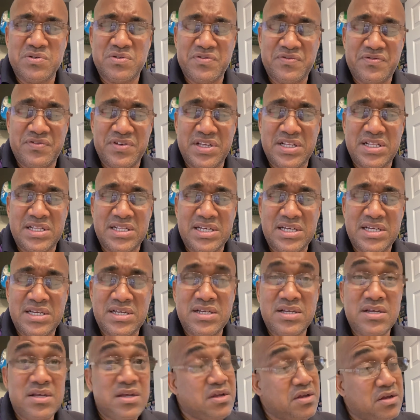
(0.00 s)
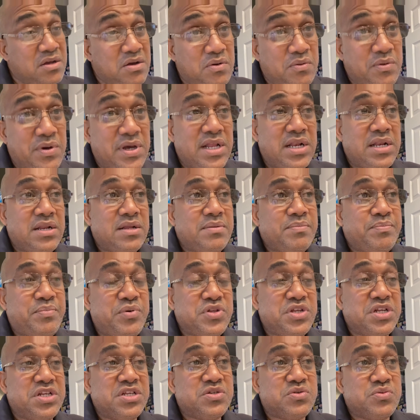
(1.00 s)
to fail? Well,
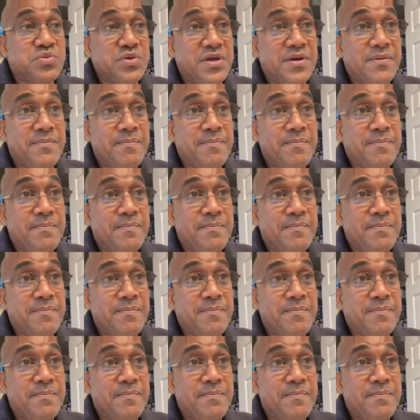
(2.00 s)
put it this way.